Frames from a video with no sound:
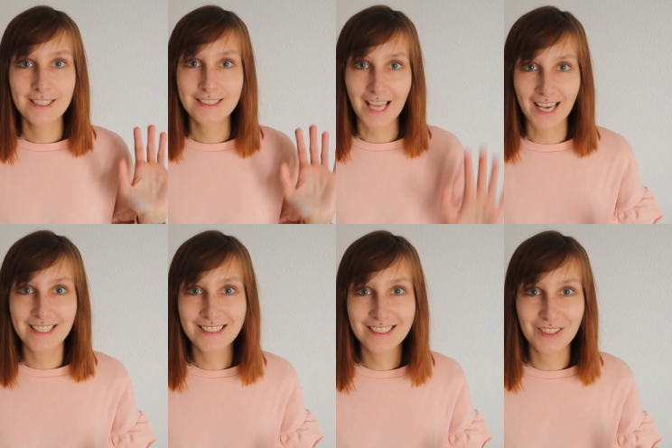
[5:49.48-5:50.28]

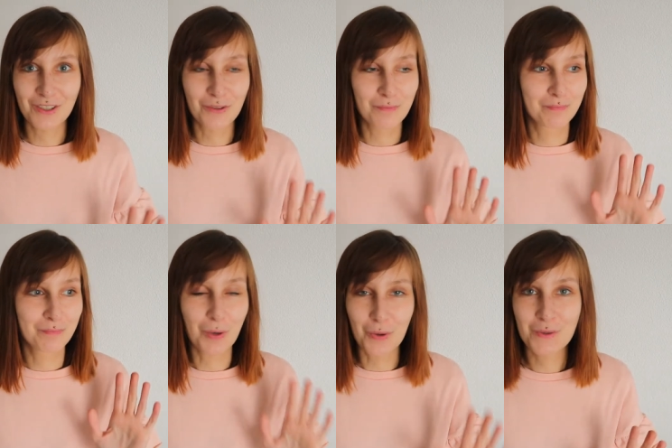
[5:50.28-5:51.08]
text or
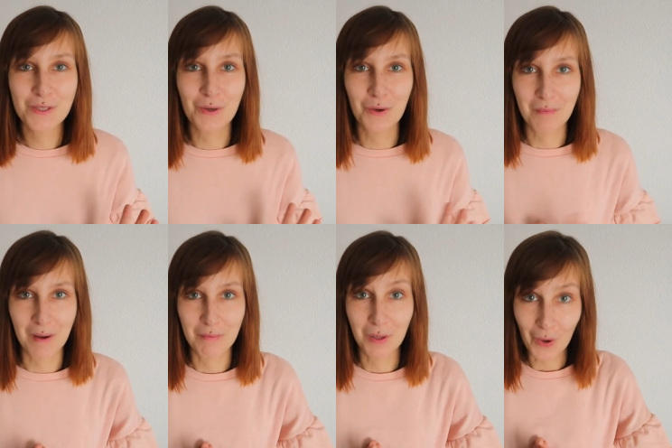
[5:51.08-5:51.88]
post on
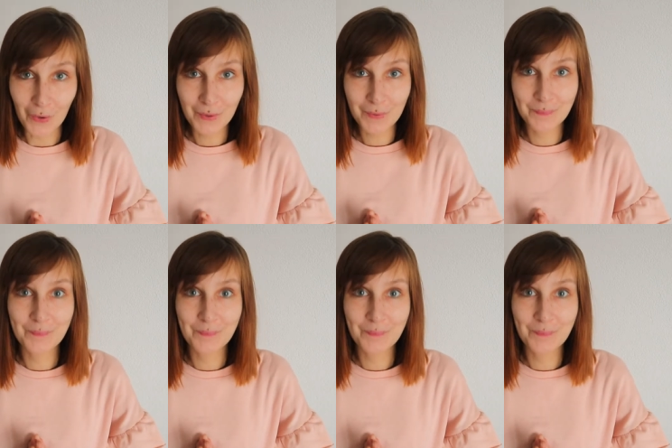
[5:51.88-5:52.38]
my blog.